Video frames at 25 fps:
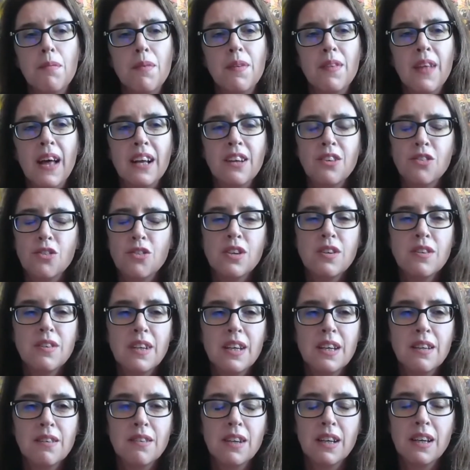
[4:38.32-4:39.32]
that just
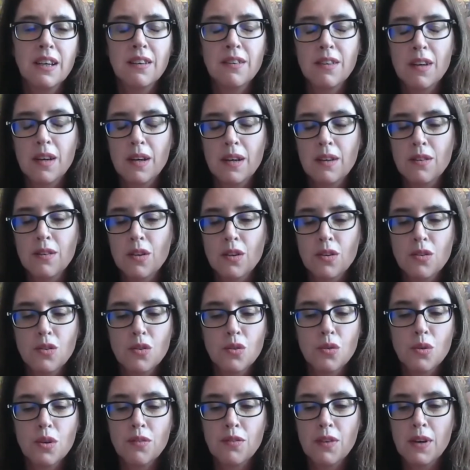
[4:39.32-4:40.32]
is a
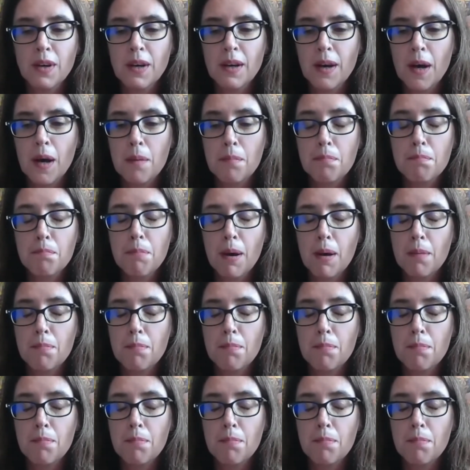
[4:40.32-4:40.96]
sort of a